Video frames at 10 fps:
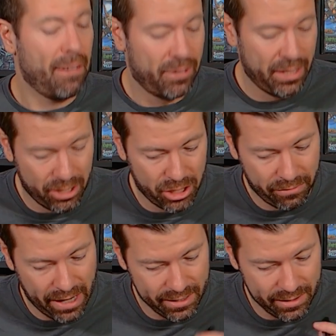after the energy
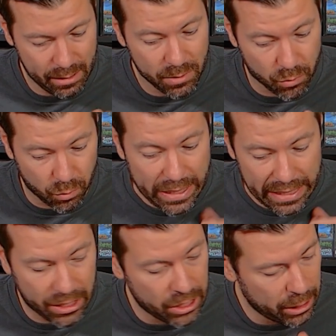phase seems
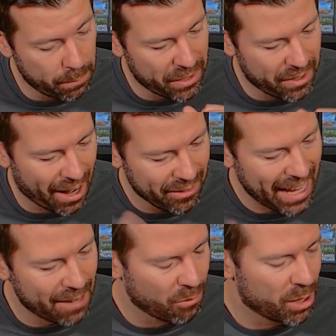really good, but I only
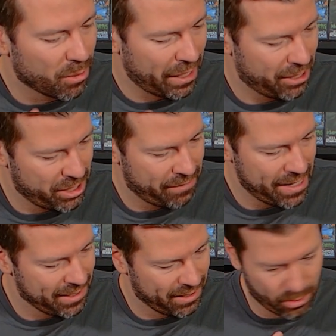have 1 more energy
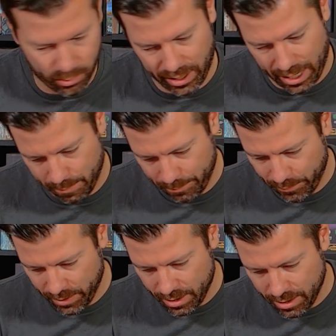phase in this whole game.
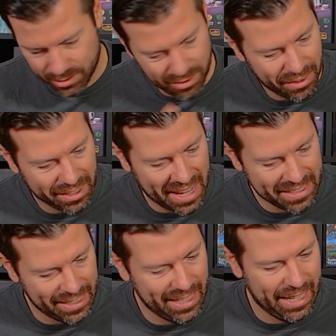So I don't think
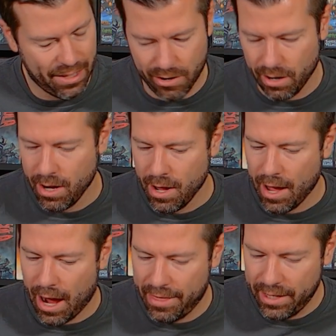that's it either.
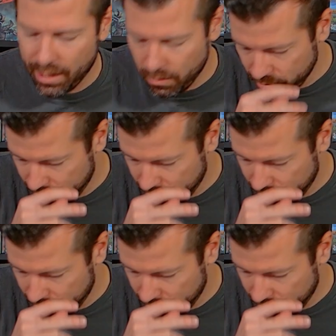I think I will